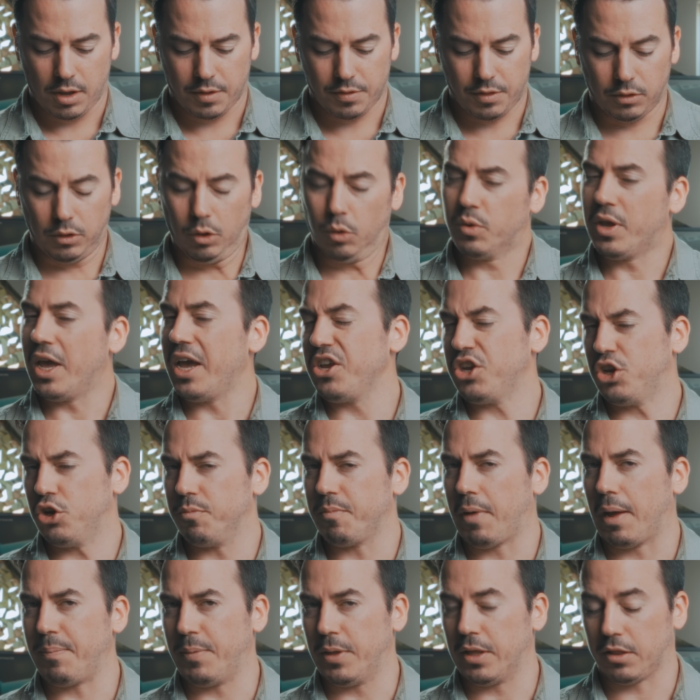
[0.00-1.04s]
The location
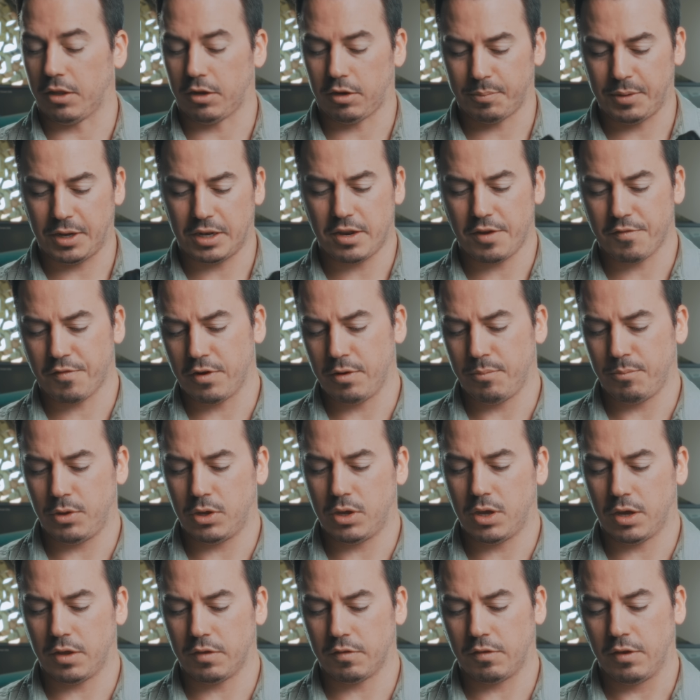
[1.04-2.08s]
might be a little bit different
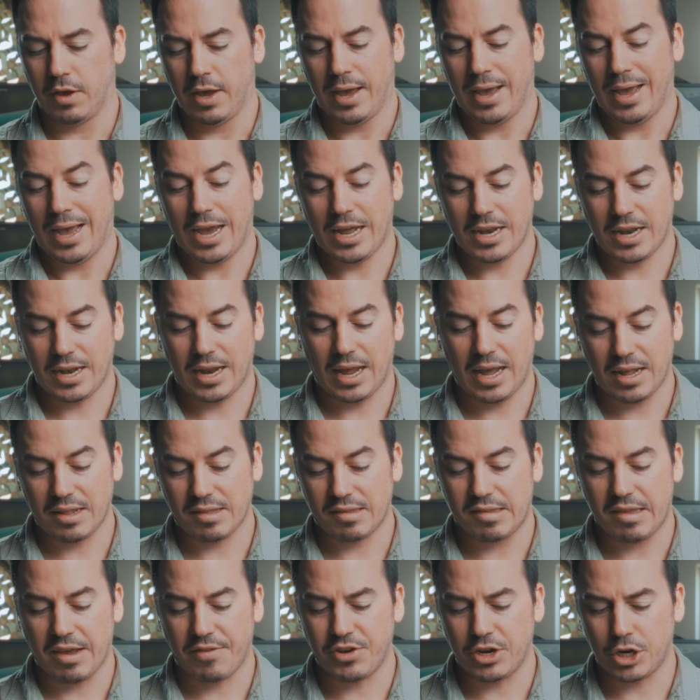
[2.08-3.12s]
because in an
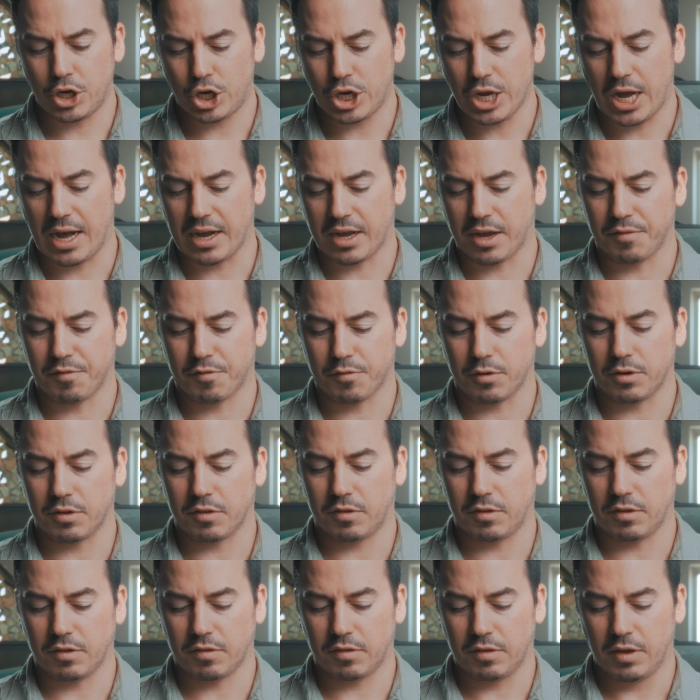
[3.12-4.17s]
870 shotgun, for
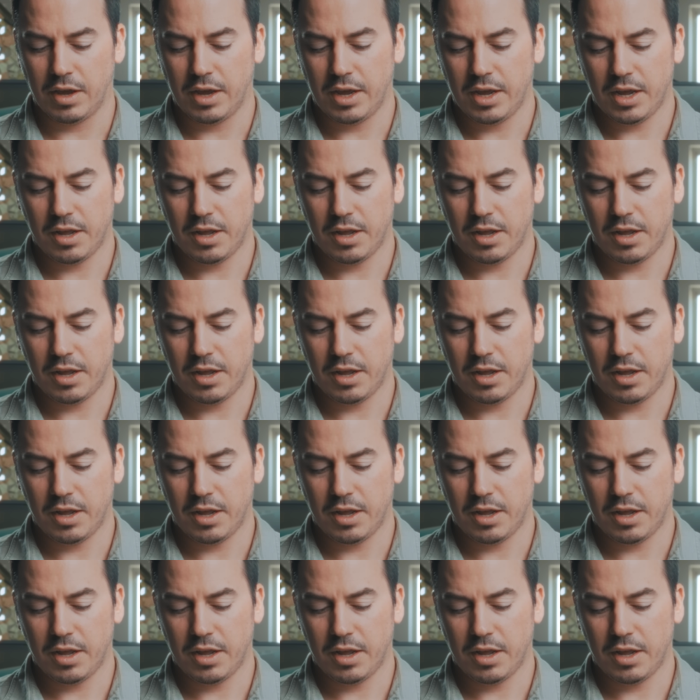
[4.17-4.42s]
instance,